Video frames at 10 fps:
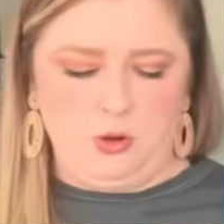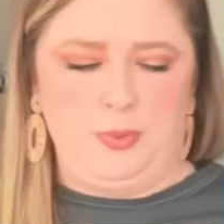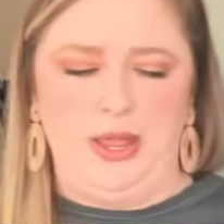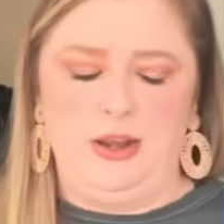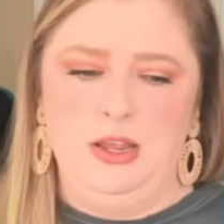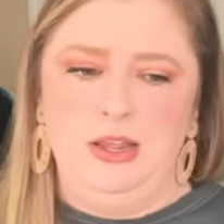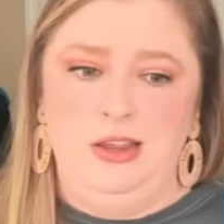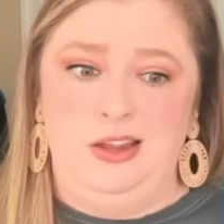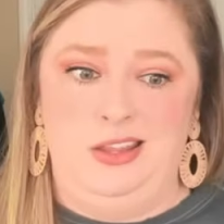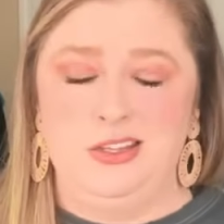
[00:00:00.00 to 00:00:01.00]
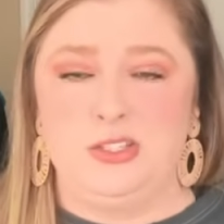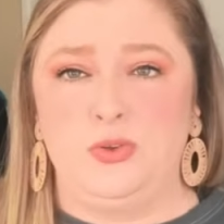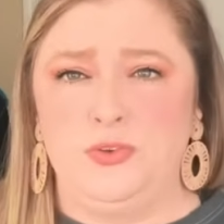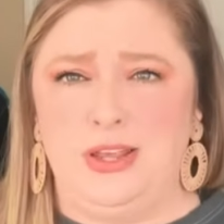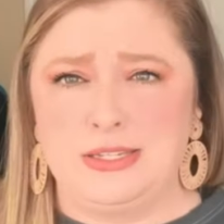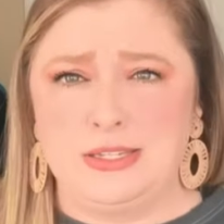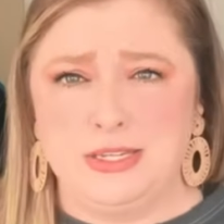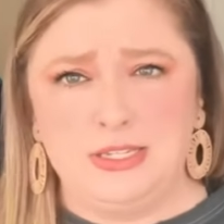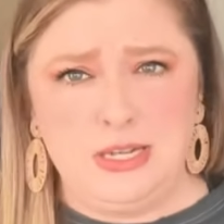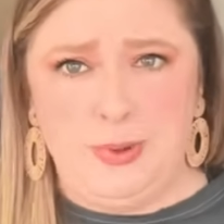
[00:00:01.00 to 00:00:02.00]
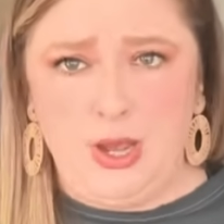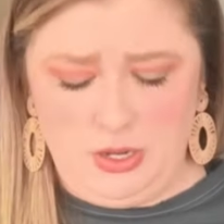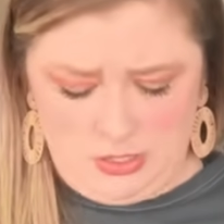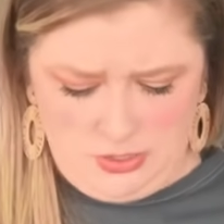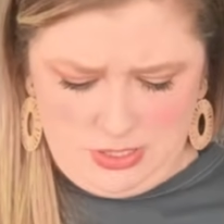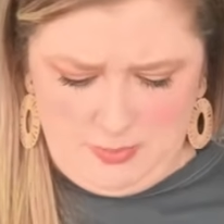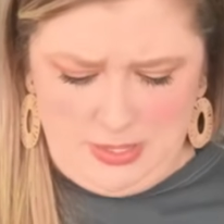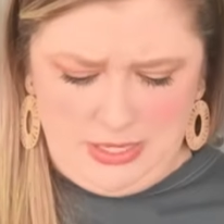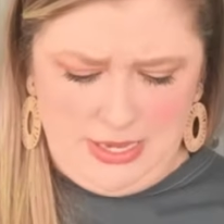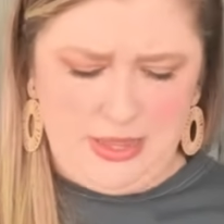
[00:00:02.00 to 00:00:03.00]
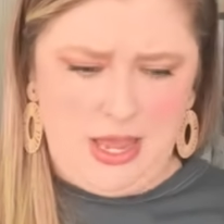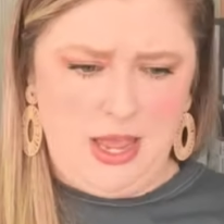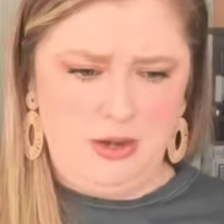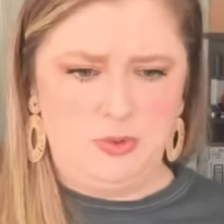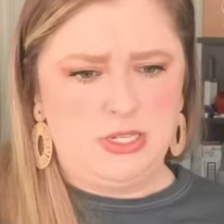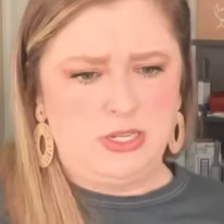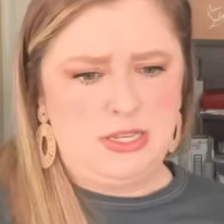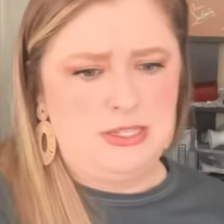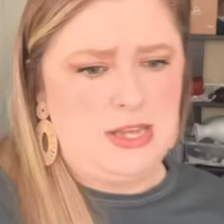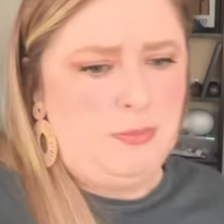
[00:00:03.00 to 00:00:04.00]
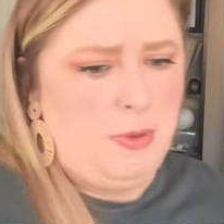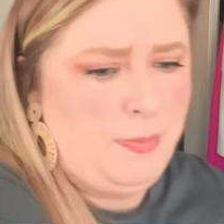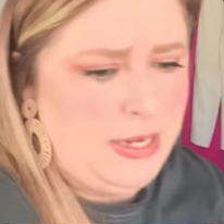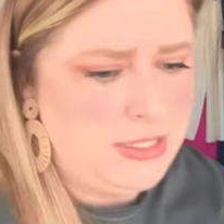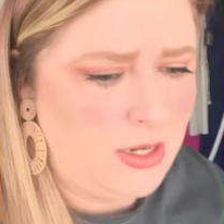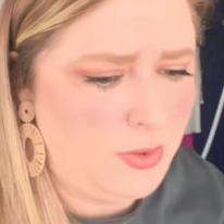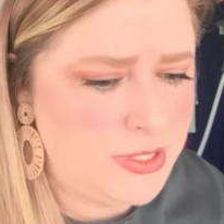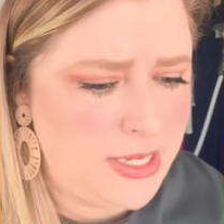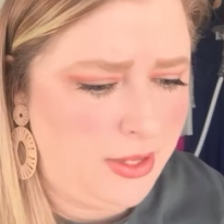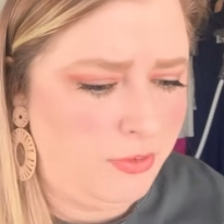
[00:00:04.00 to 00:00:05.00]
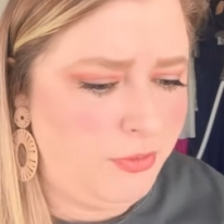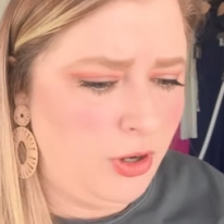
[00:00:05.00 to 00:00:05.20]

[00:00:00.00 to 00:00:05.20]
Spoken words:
but I think it sold for like $60 or something like that. It was a consignment piece that I was selling for a